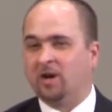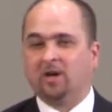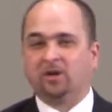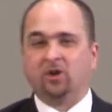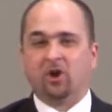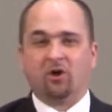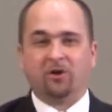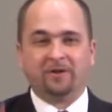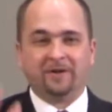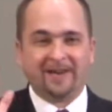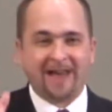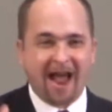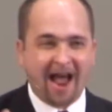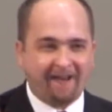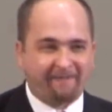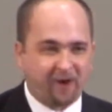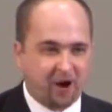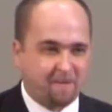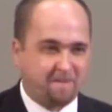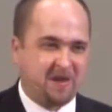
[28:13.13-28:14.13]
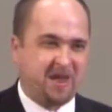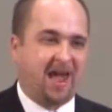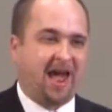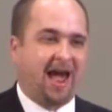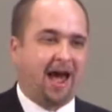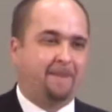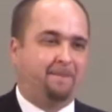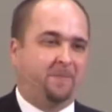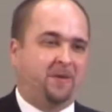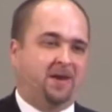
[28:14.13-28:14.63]
You'll never be
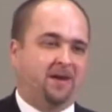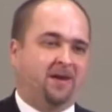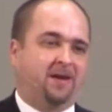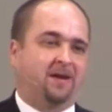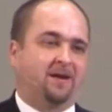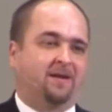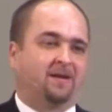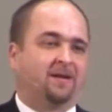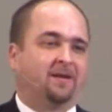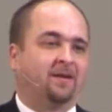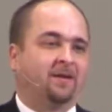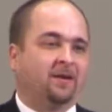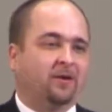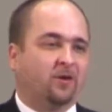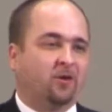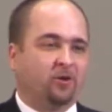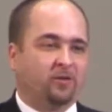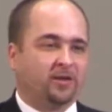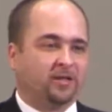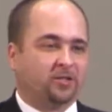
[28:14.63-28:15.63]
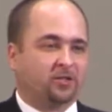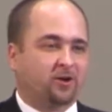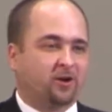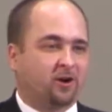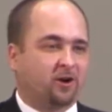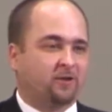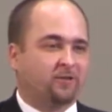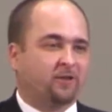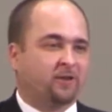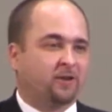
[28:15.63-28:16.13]
happy here on this
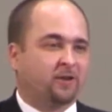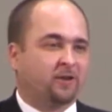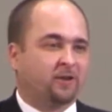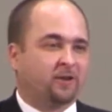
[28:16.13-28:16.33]
earth